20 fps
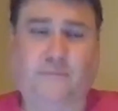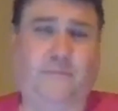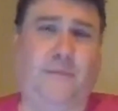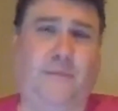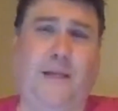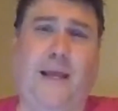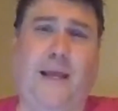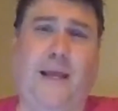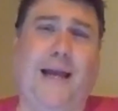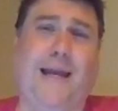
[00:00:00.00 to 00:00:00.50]

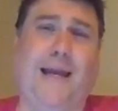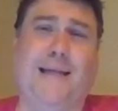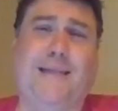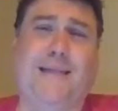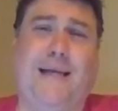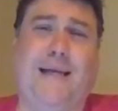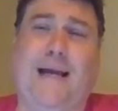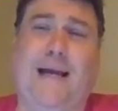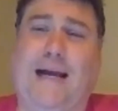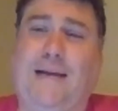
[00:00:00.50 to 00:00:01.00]
And I got to tell
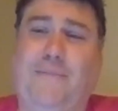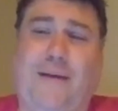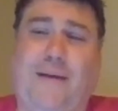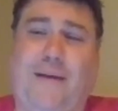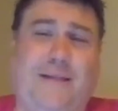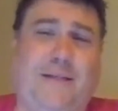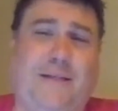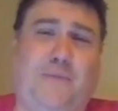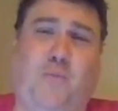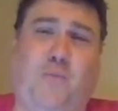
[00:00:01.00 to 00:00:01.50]
you, I might
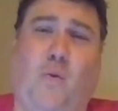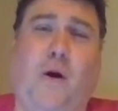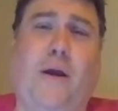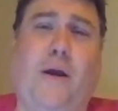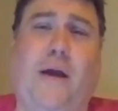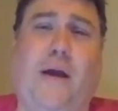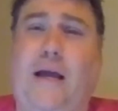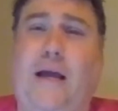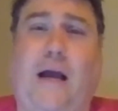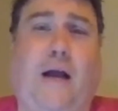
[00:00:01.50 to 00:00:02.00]
just
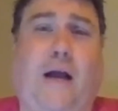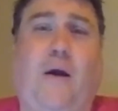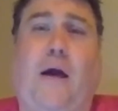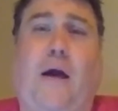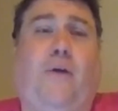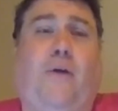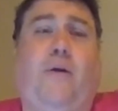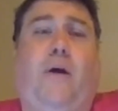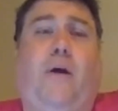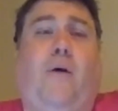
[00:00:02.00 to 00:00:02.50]
I
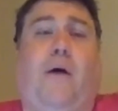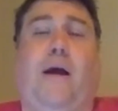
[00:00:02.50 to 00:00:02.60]
don't know.